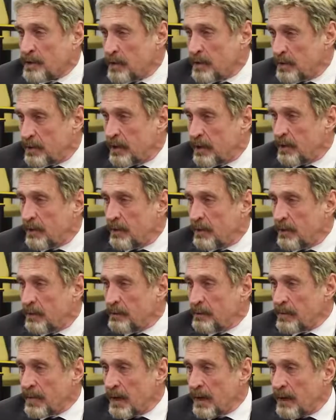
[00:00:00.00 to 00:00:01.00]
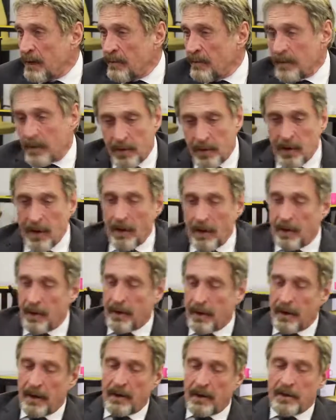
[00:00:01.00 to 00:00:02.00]
what you do, you're not
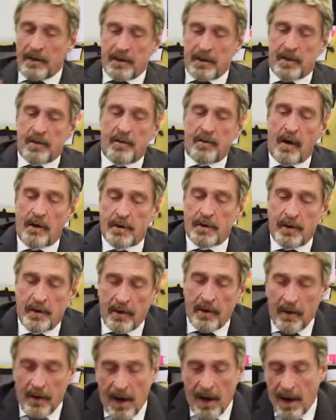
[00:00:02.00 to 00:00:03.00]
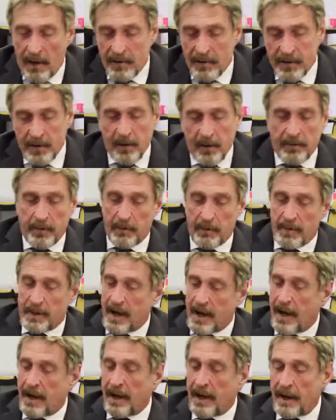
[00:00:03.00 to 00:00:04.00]
going to structure your life so from
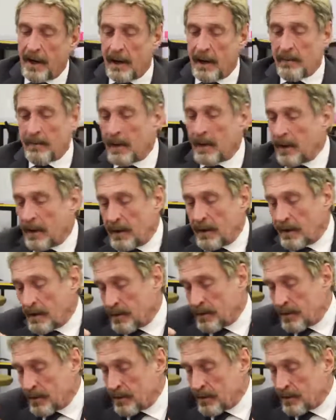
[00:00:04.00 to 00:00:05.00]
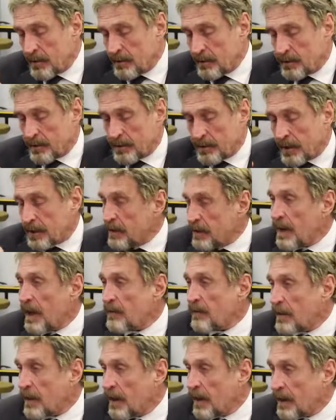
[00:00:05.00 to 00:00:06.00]
10 a.m. till
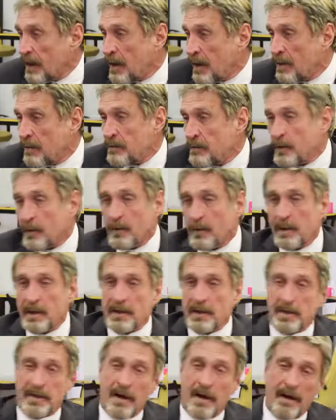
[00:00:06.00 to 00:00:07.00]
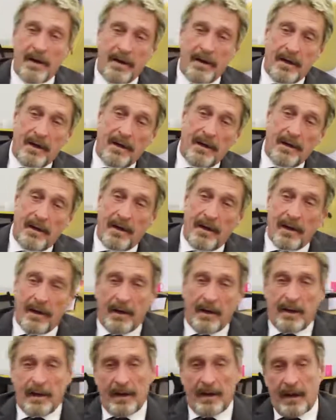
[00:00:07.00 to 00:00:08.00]
11 a.m. you'll be studying
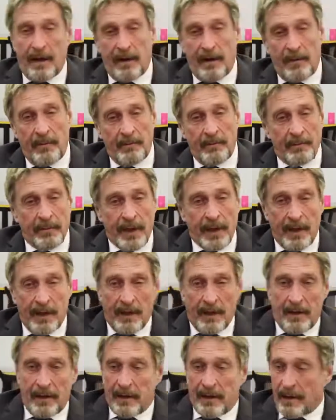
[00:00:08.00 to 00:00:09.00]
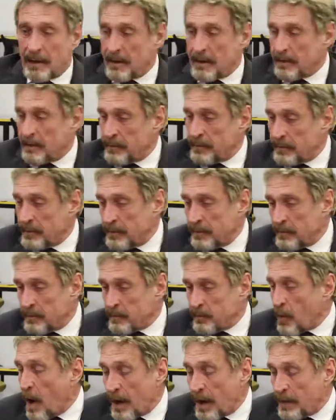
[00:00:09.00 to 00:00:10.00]

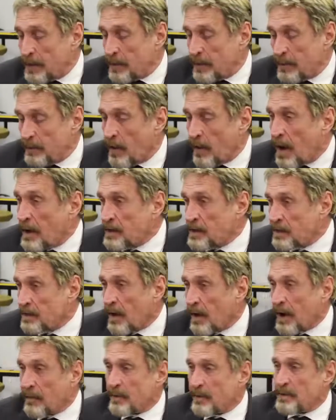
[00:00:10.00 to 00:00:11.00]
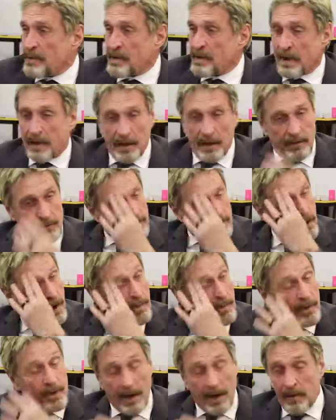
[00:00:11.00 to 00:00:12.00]
writing device drivers, and then
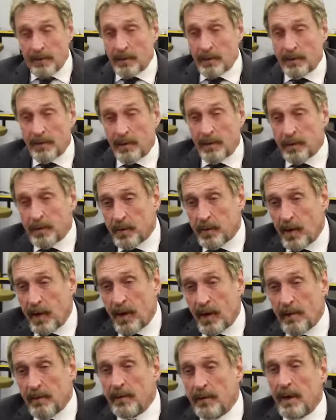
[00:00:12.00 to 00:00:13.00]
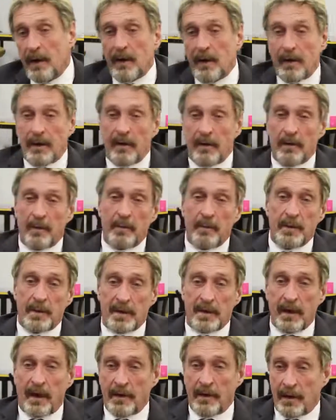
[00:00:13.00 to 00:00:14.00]
from 11 till 12 you'll be
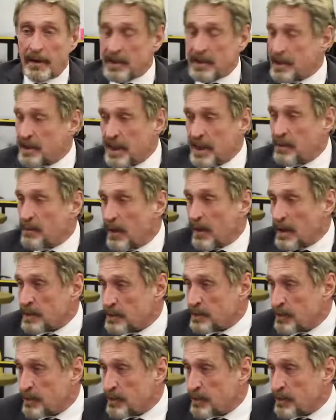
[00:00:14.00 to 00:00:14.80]
studying C++.